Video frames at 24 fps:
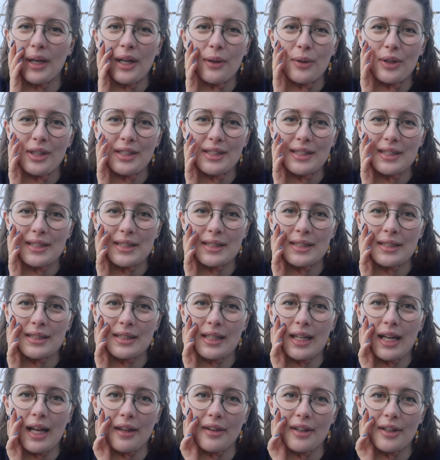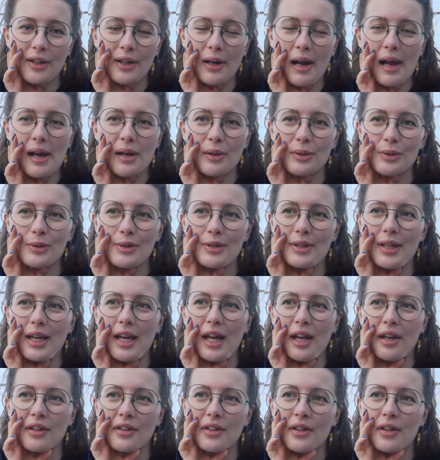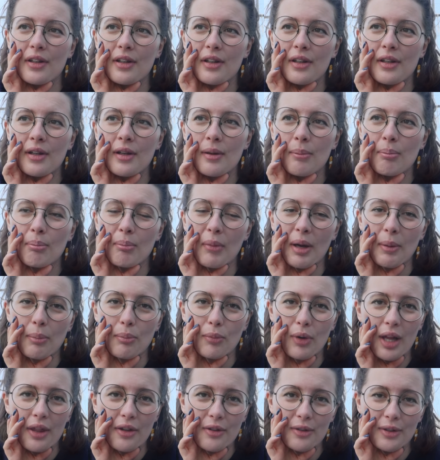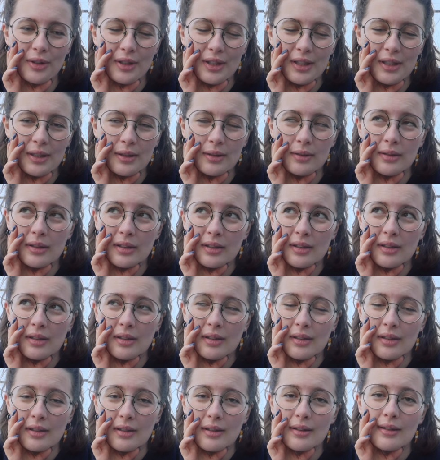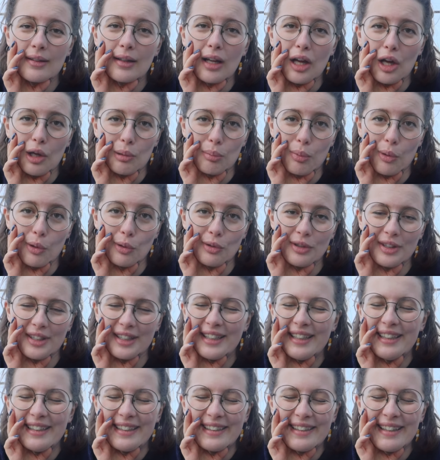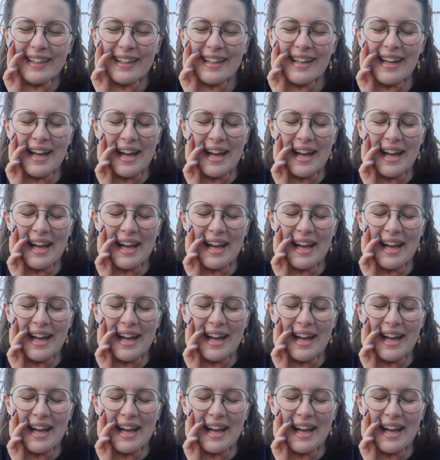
parents at their house and my brother. Bird. and